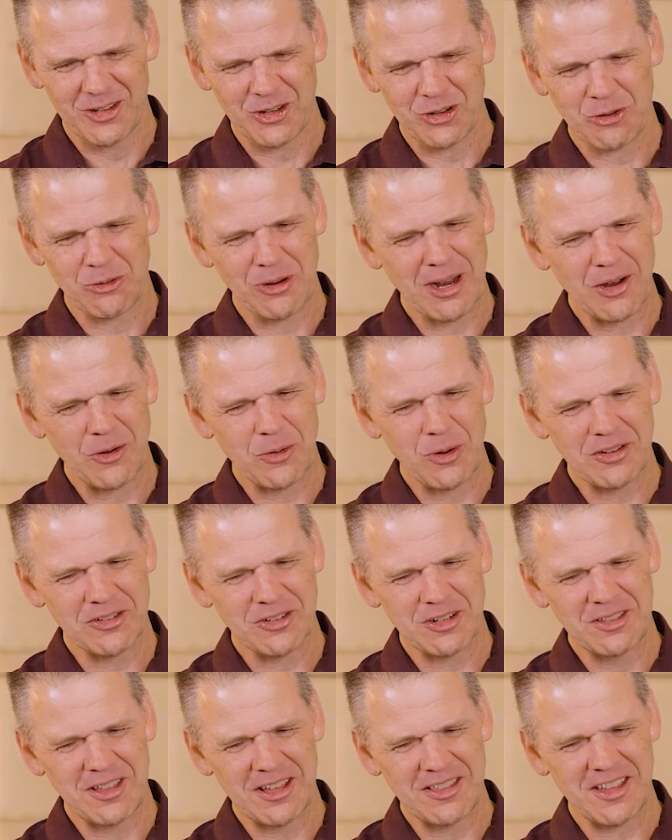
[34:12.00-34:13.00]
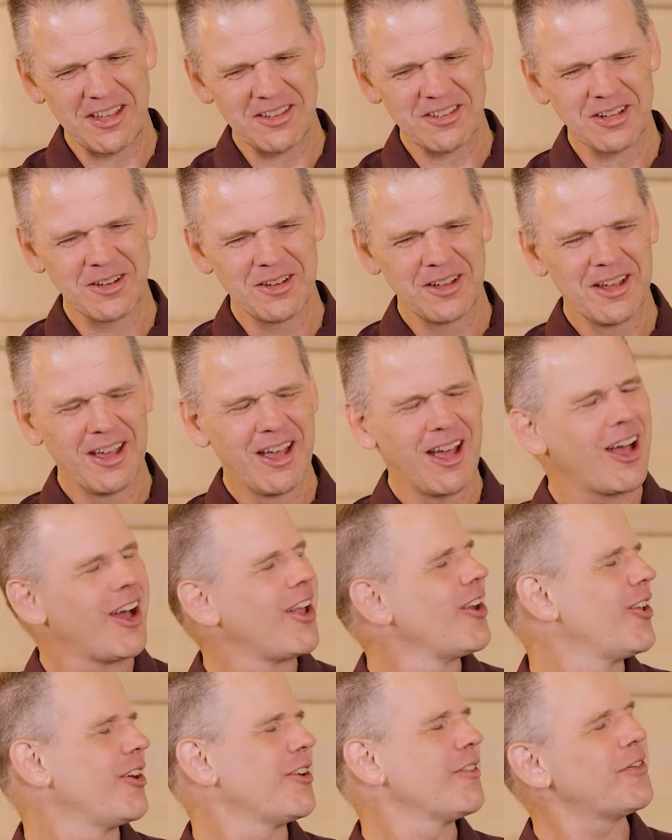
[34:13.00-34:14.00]
It's a great question. There's
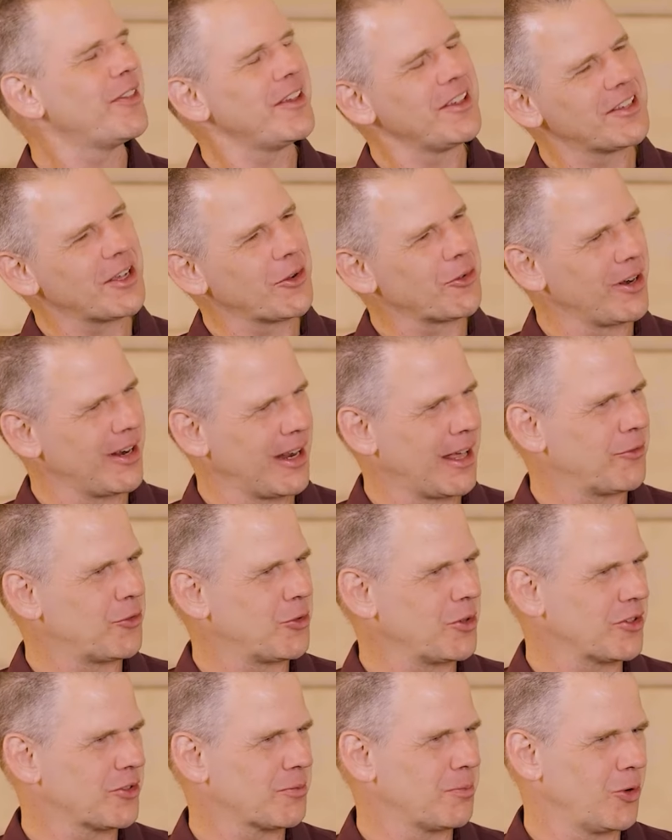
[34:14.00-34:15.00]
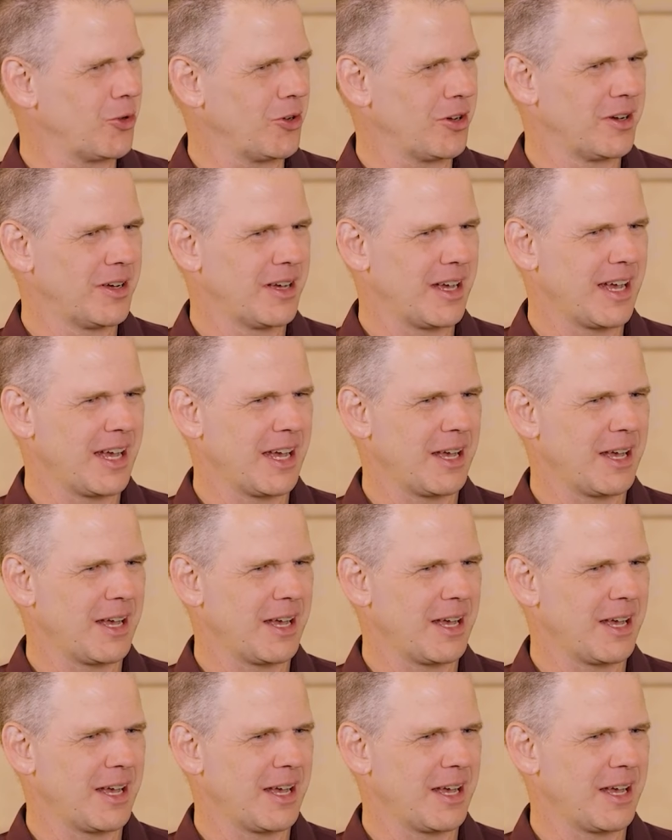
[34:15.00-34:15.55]
a lot of things I would love to explore.